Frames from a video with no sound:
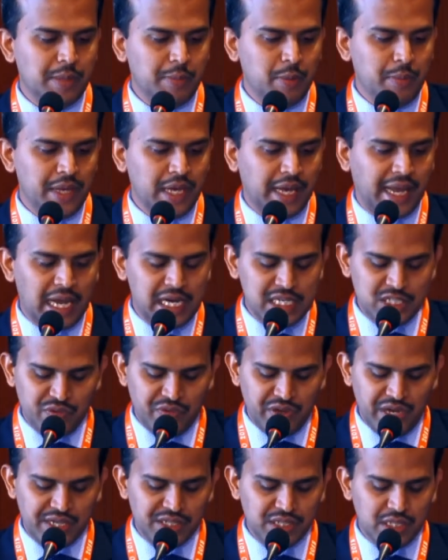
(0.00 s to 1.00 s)
there may be a
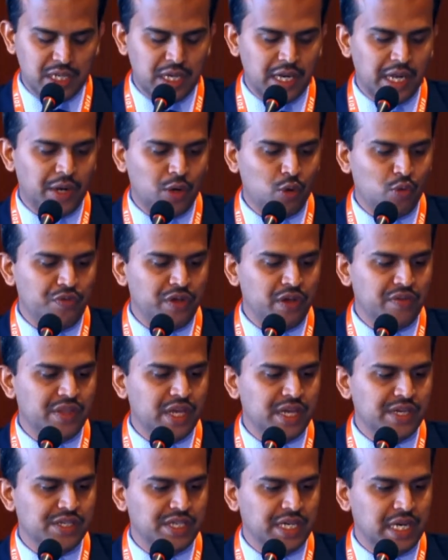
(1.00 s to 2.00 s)
calcification and atrophy
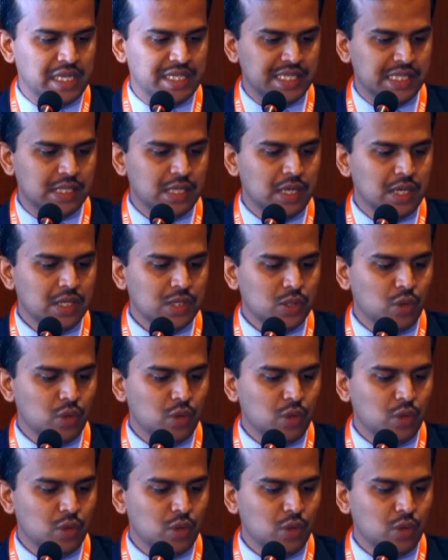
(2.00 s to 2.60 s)
of the adrenals.